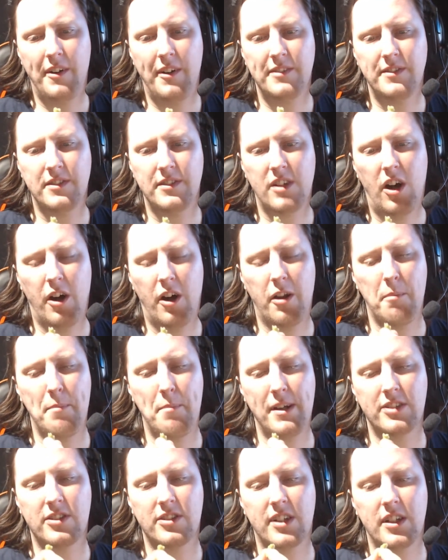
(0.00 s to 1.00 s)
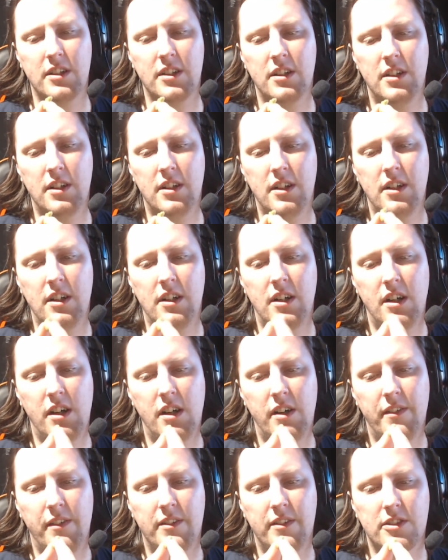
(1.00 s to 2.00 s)
on a biscuit
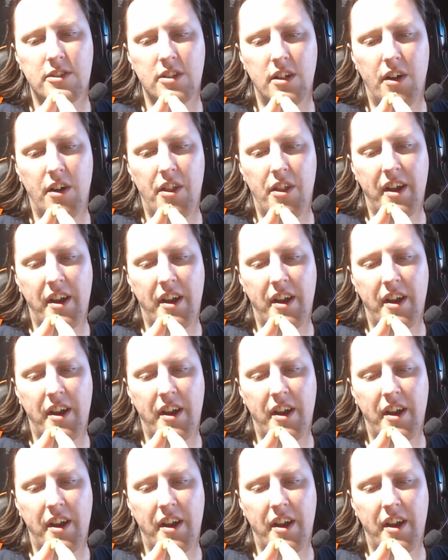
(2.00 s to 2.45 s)
sort of thing.